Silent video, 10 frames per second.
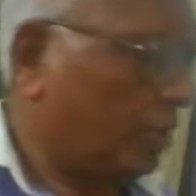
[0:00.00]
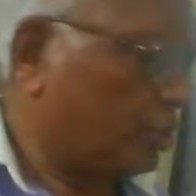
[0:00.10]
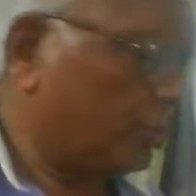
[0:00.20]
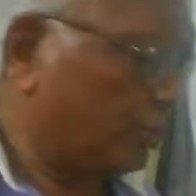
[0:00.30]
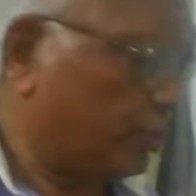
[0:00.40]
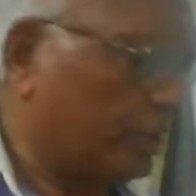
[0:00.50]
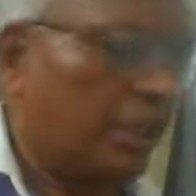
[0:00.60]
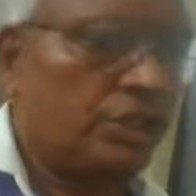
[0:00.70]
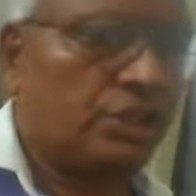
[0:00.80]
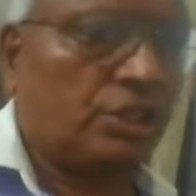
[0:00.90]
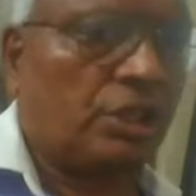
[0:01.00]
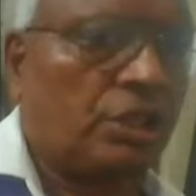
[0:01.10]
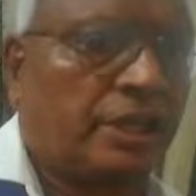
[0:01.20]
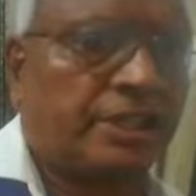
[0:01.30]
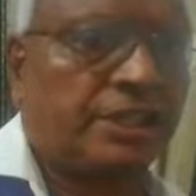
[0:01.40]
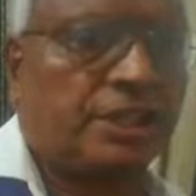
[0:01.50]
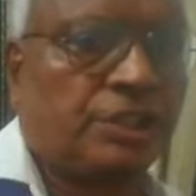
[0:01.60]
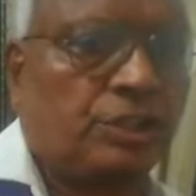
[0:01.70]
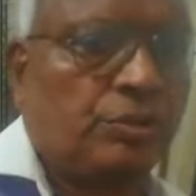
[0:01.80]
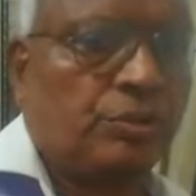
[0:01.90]
should resident
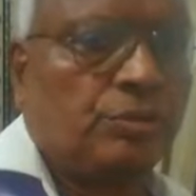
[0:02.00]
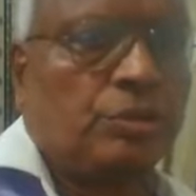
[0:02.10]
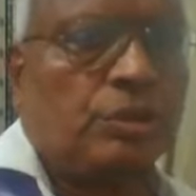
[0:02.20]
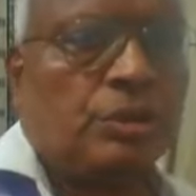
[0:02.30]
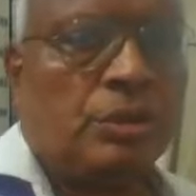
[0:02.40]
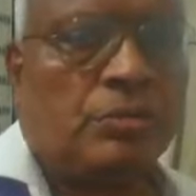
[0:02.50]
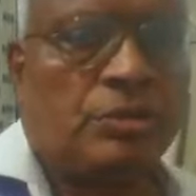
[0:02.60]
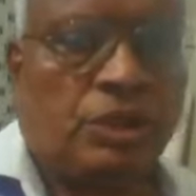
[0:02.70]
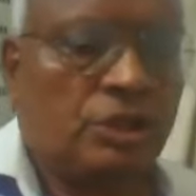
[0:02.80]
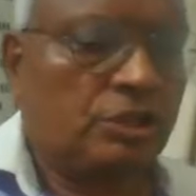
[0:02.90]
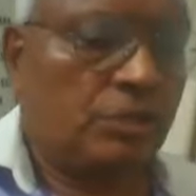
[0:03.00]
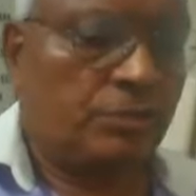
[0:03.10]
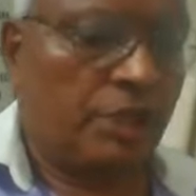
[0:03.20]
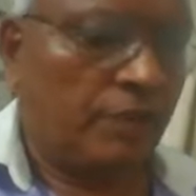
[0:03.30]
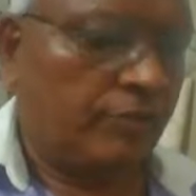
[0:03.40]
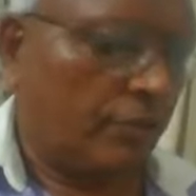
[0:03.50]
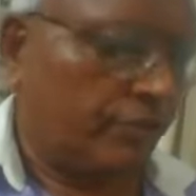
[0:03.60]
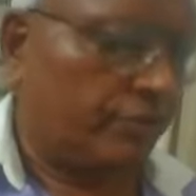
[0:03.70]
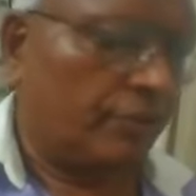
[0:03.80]
engineer do, because on behalf of